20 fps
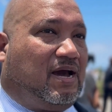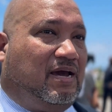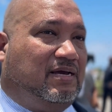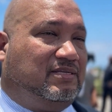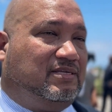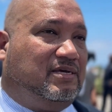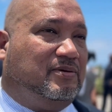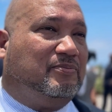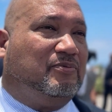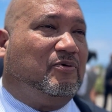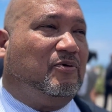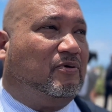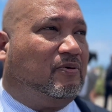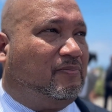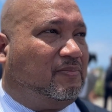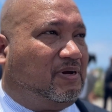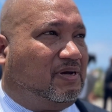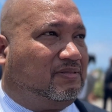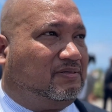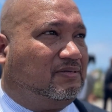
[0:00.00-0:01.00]
IT
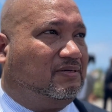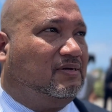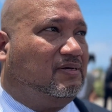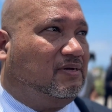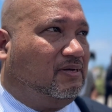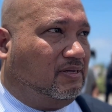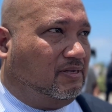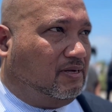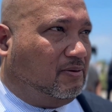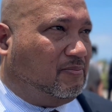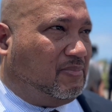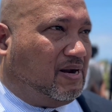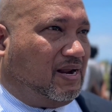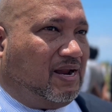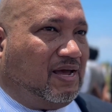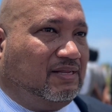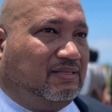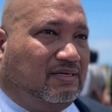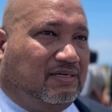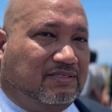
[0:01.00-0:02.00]
program that the
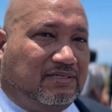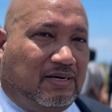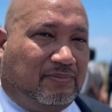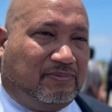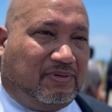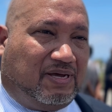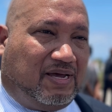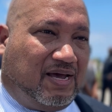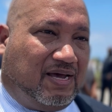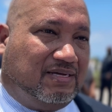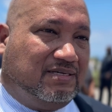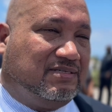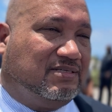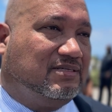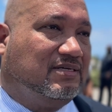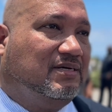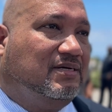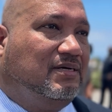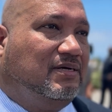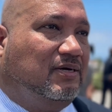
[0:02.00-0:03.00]
Mid-Atlantic chapter
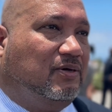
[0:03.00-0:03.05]
has,